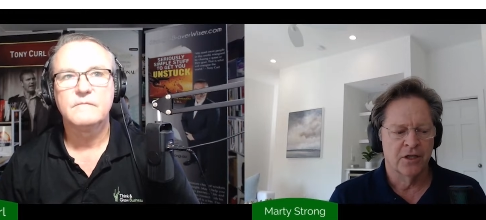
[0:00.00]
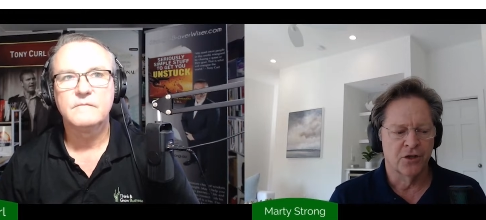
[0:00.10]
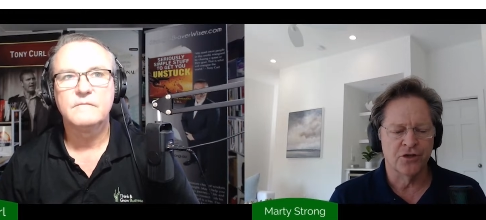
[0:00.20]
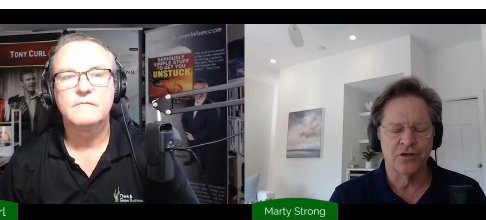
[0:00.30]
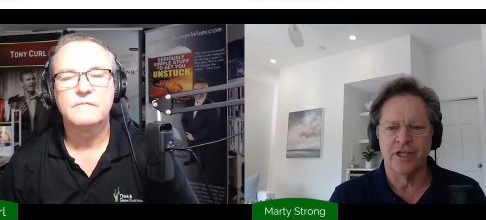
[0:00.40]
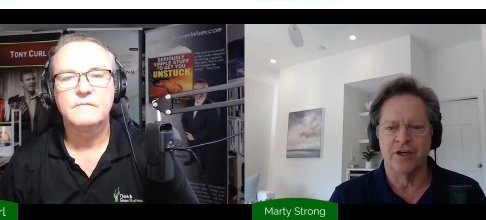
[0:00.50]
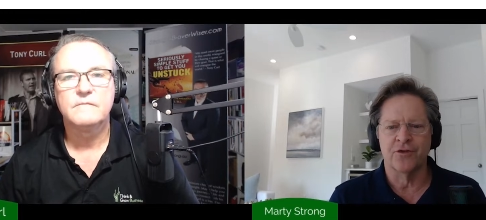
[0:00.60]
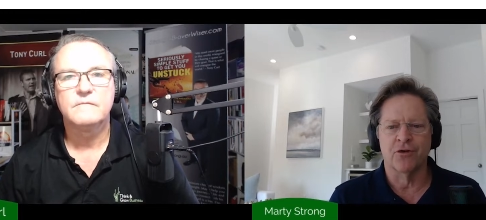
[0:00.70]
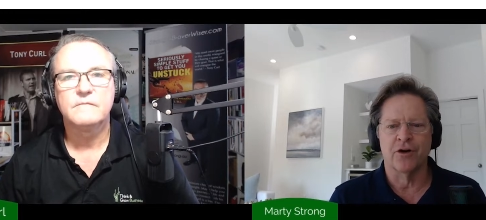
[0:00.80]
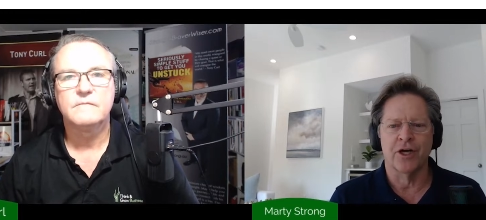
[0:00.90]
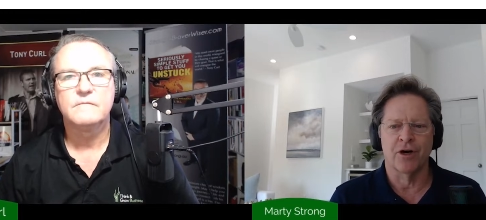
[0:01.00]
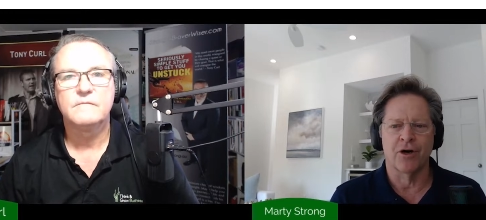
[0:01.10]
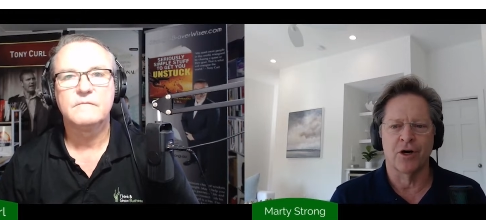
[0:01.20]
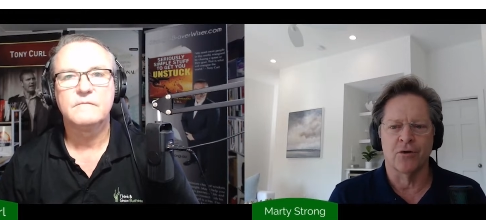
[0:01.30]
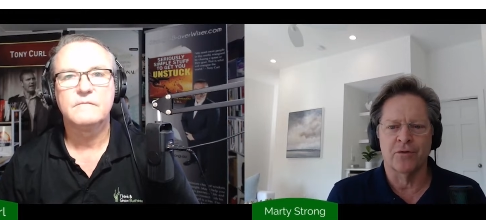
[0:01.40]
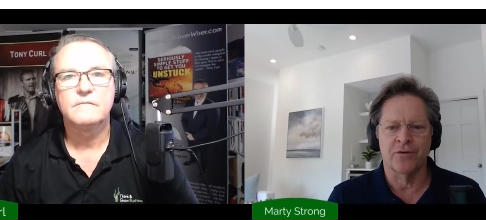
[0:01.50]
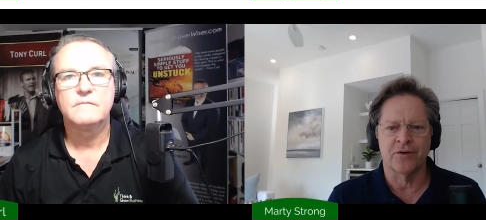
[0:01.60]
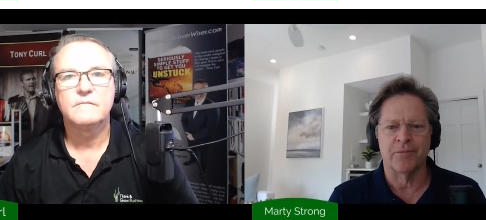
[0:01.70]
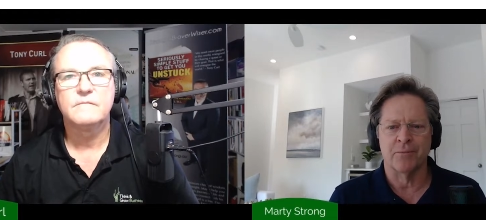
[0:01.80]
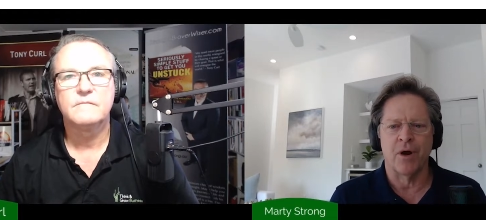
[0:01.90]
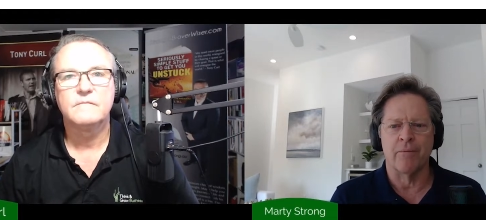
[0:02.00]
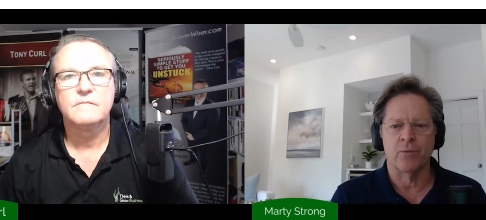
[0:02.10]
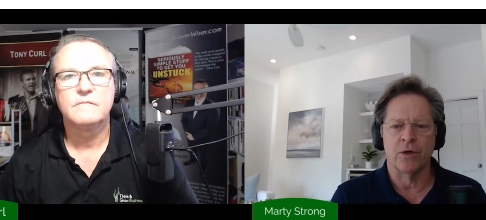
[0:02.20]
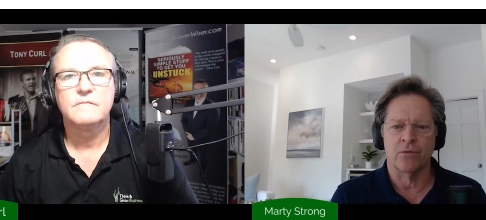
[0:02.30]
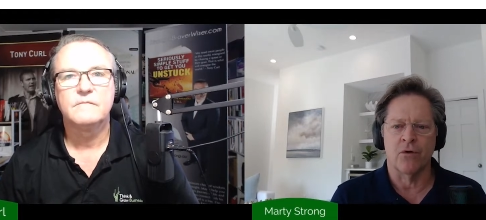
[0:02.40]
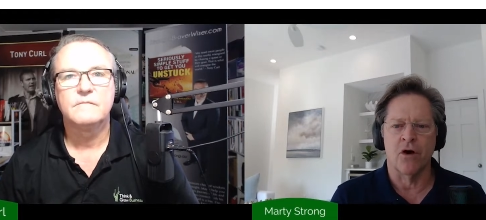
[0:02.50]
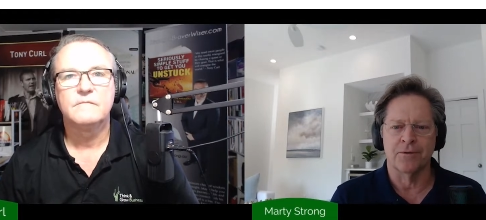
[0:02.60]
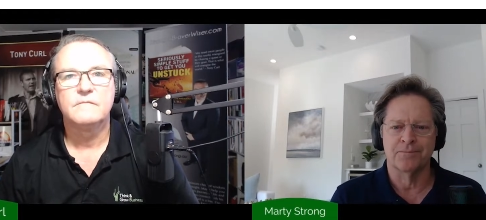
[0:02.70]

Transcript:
Speaker 1: usually if you're a hero, something probably went wrong.